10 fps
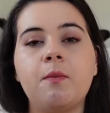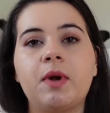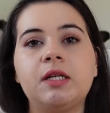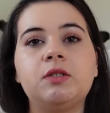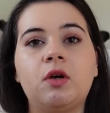
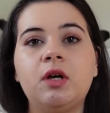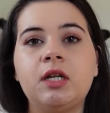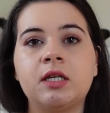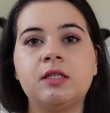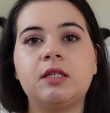
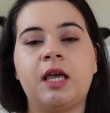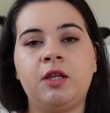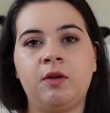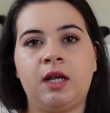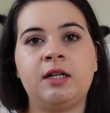Personas,
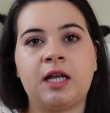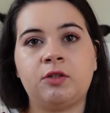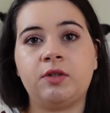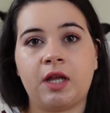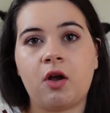and you learn that
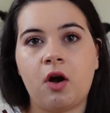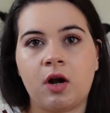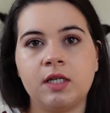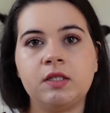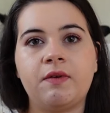through the
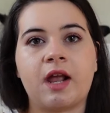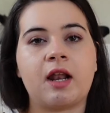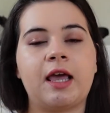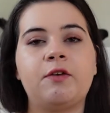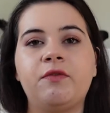course, they
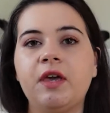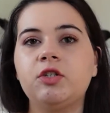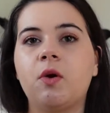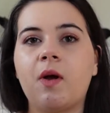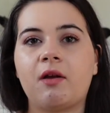are like
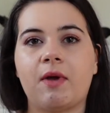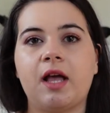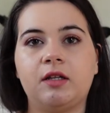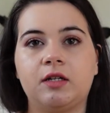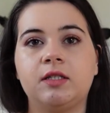fictional
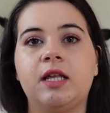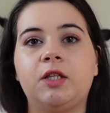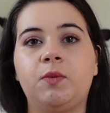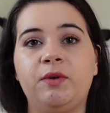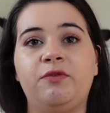characters
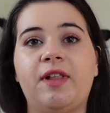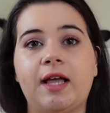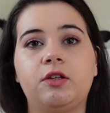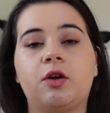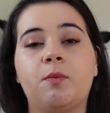that
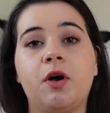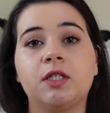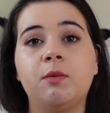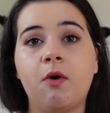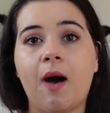reflect your
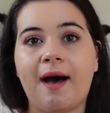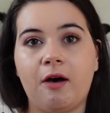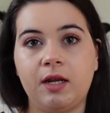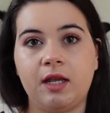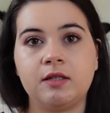possible
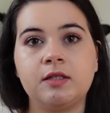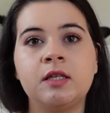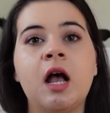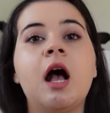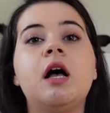
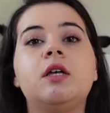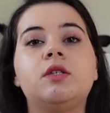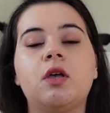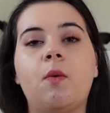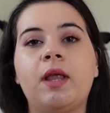audience.
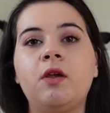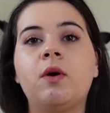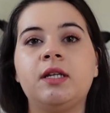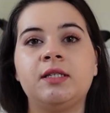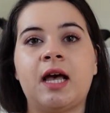So when you
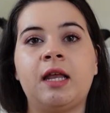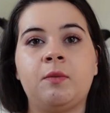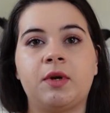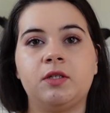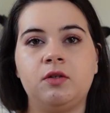are designing
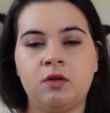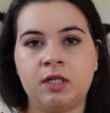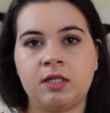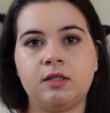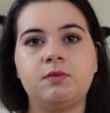
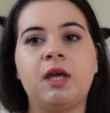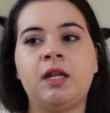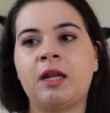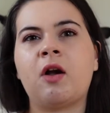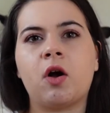personas, and
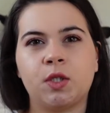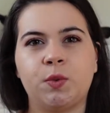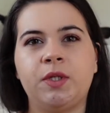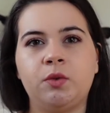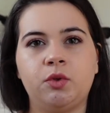in the
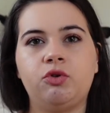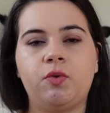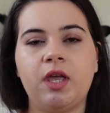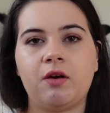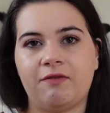course we do
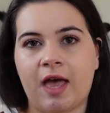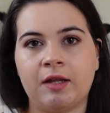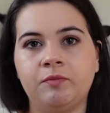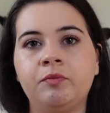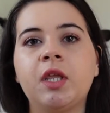three of
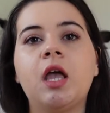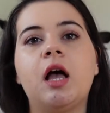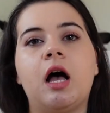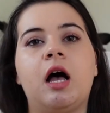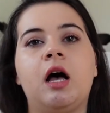them,
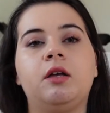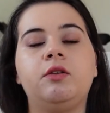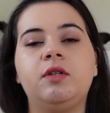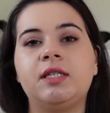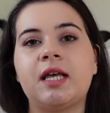uh,
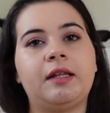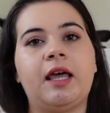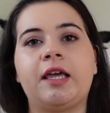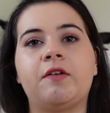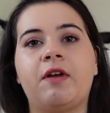you decide
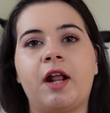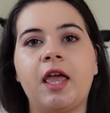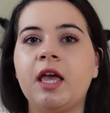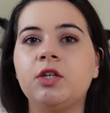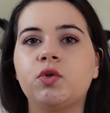like their
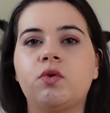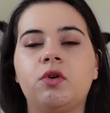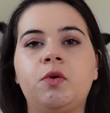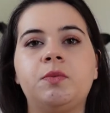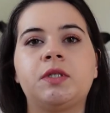age
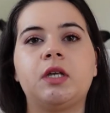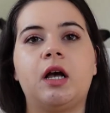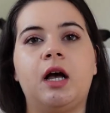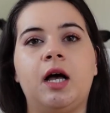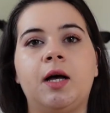groups,
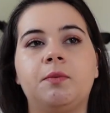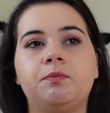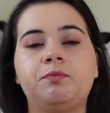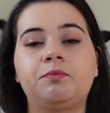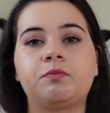um,